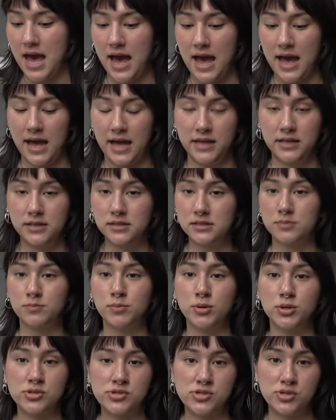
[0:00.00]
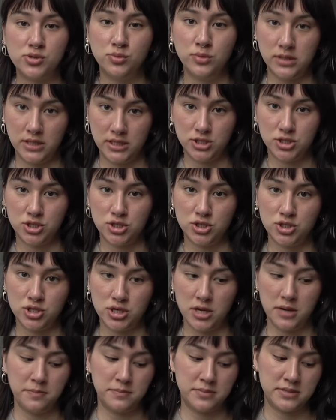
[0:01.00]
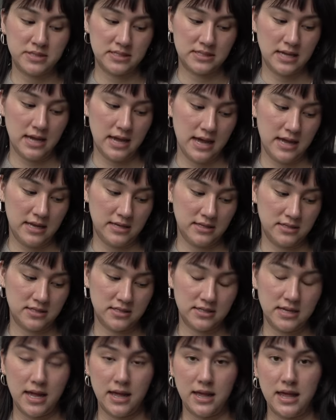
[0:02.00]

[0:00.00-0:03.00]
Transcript: and pursue relationships and